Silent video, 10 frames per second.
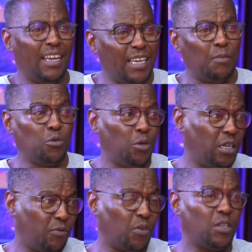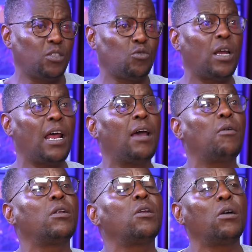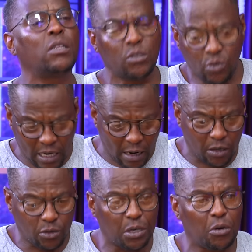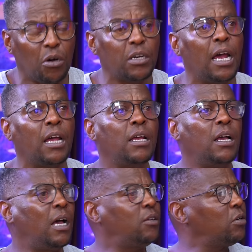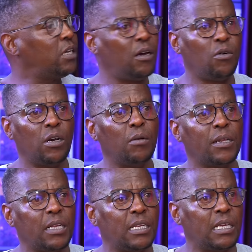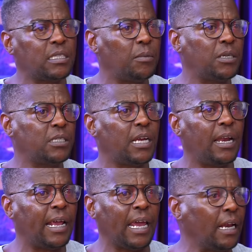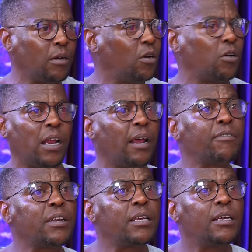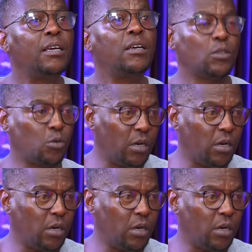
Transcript: I'm doing it. This is what I want to record. Yeah, I don't care what about the 10 summoners tail again. I'm not gonna have it. So